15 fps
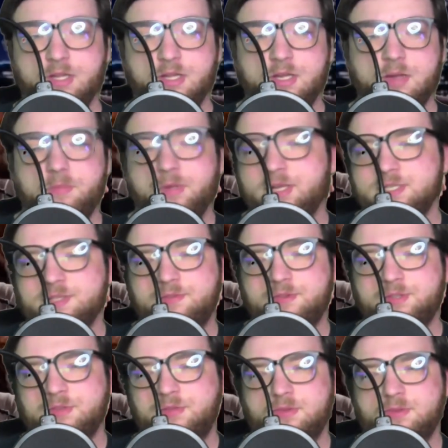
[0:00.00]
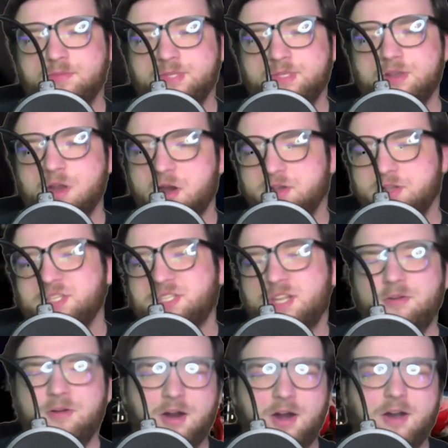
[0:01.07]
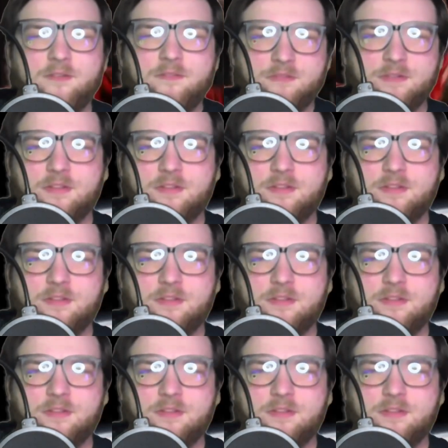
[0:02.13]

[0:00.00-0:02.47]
because the first two films just don't aren't fun to